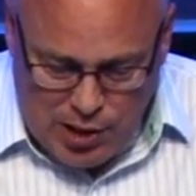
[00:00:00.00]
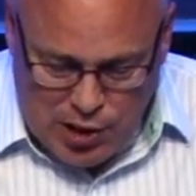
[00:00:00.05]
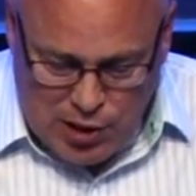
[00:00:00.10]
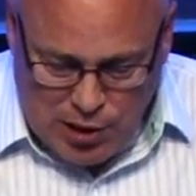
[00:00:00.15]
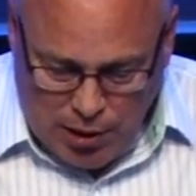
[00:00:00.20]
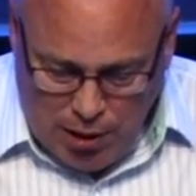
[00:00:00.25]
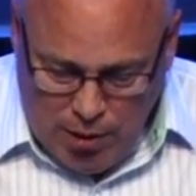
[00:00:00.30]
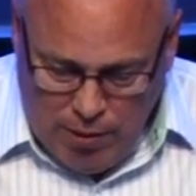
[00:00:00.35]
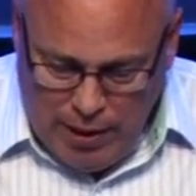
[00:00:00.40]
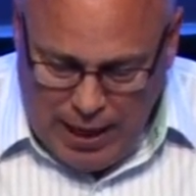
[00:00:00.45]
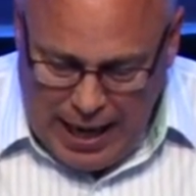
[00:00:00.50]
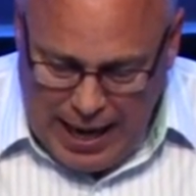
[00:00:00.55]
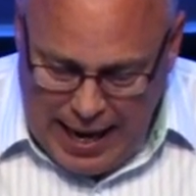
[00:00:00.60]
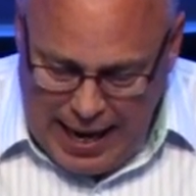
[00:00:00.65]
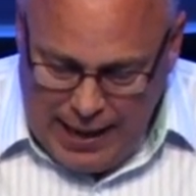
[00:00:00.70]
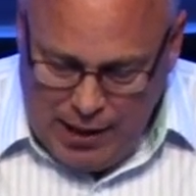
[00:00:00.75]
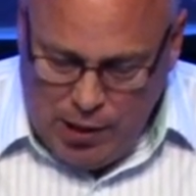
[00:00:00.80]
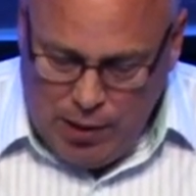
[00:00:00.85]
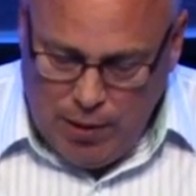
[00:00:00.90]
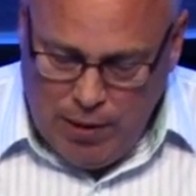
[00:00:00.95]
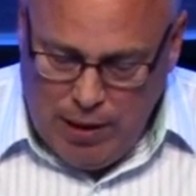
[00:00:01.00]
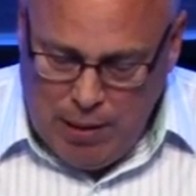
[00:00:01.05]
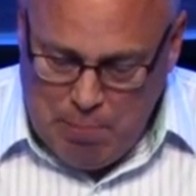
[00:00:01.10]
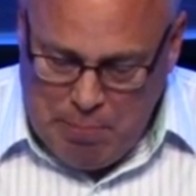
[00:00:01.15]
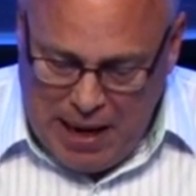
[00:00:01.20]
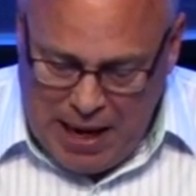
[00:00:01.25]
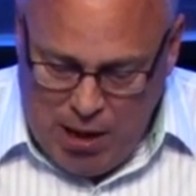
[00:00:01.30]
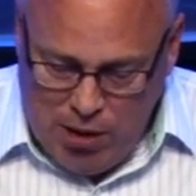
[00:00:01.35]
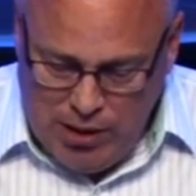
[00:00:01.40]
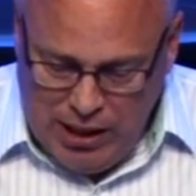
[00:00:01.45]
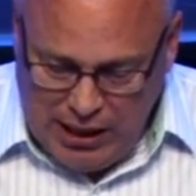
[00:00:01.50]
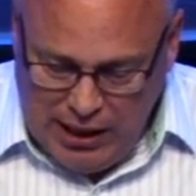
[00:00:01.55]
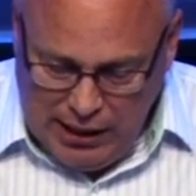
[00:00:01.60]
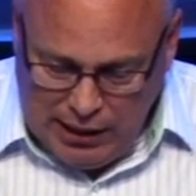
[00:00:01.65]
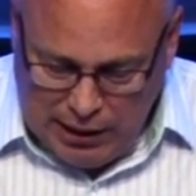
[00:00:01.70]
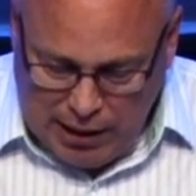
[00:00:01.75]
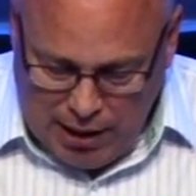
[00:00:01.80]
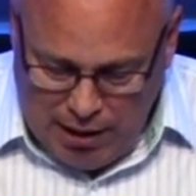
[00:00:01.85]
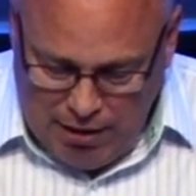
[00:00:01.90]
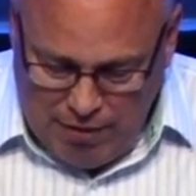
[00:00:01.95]
slow to anger and abounding in
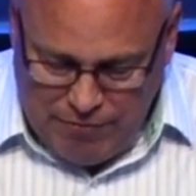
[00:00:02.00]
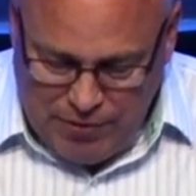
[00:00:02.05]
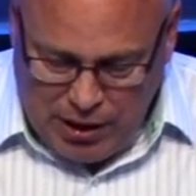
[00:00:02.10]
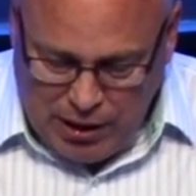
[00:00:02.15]
love,